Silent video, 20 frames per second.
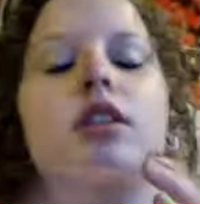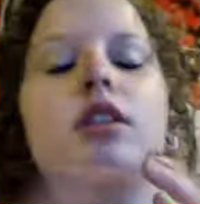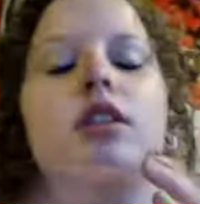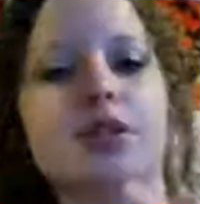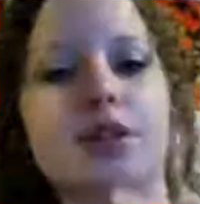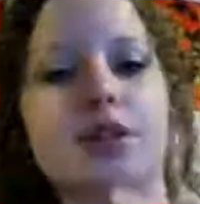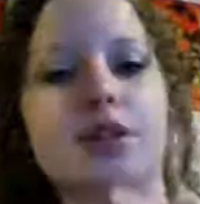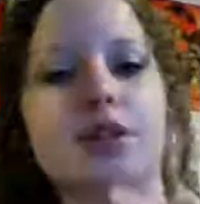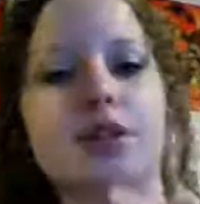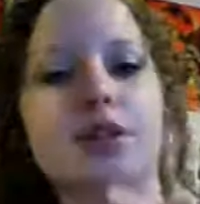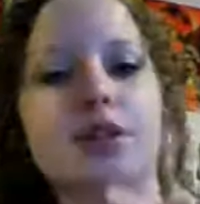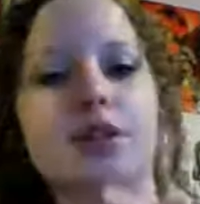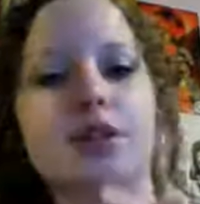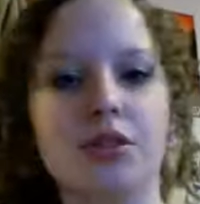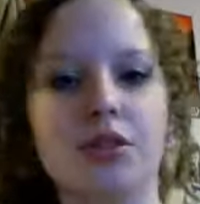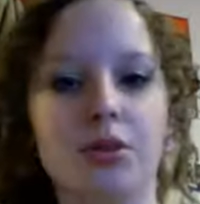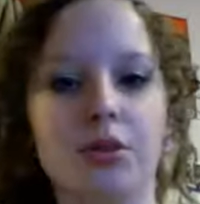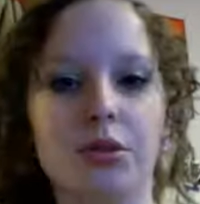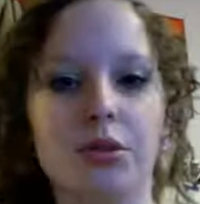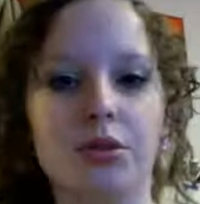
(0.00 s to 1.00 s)
separated the
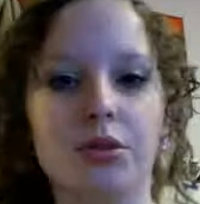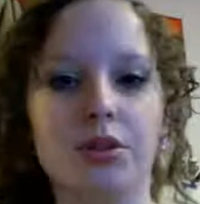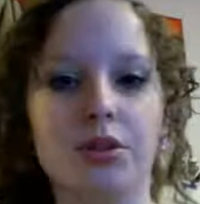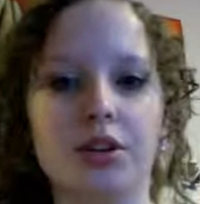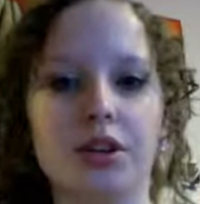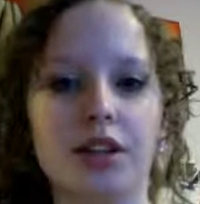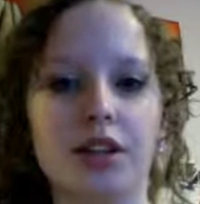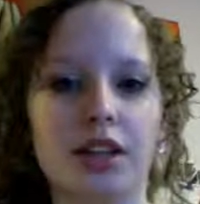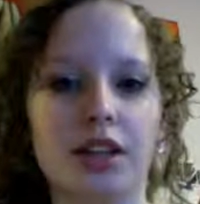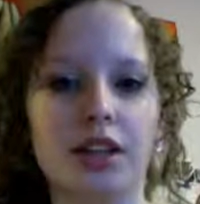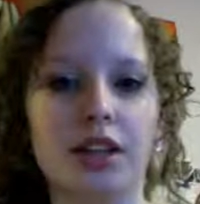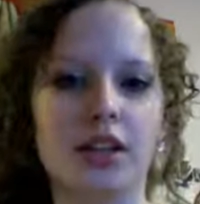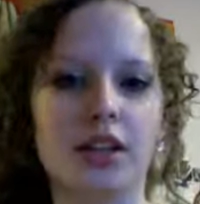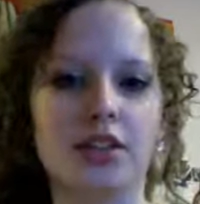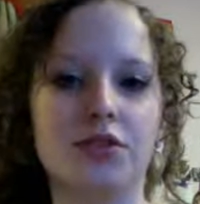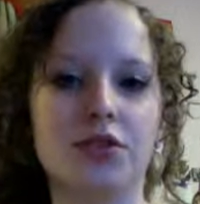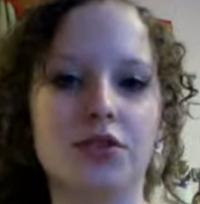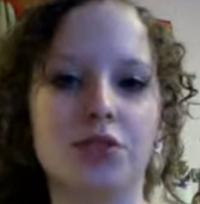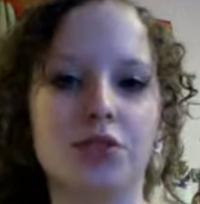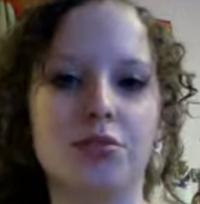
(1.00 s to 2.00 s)
root and that kind of
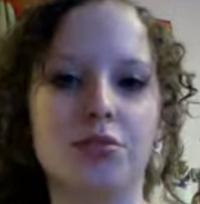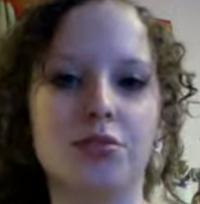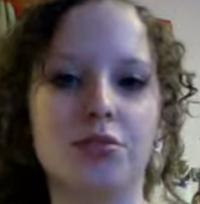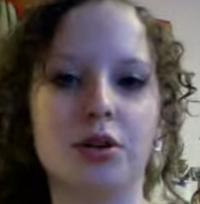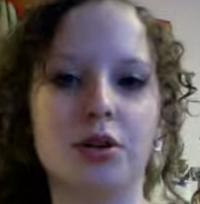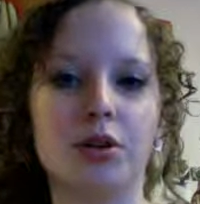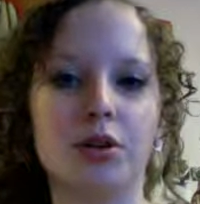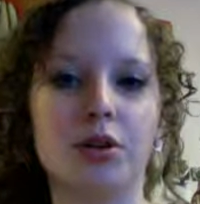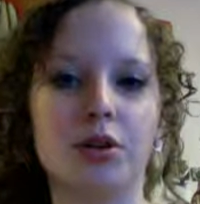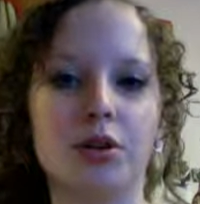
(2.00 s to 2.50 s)
shit, but